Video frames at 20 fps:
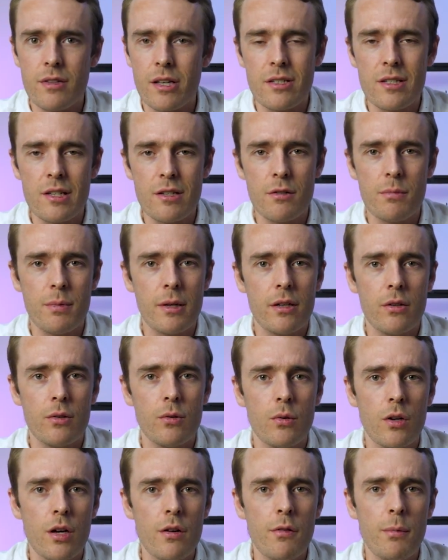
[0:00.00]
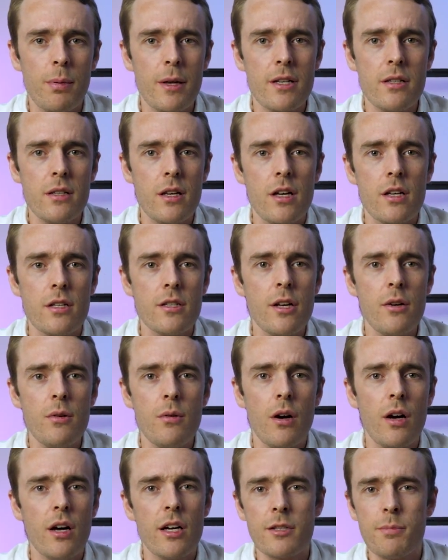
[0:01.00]
They seem to be all over the place.
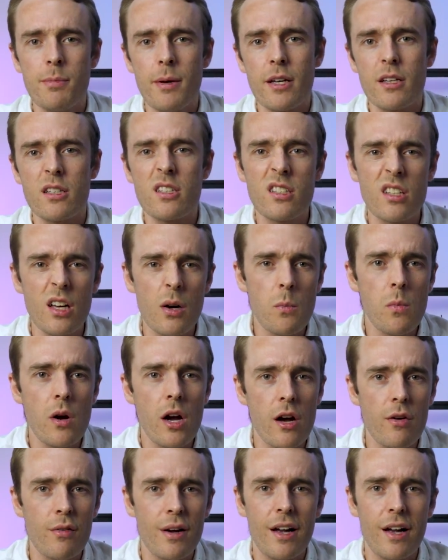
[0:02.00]
So I expect somewhere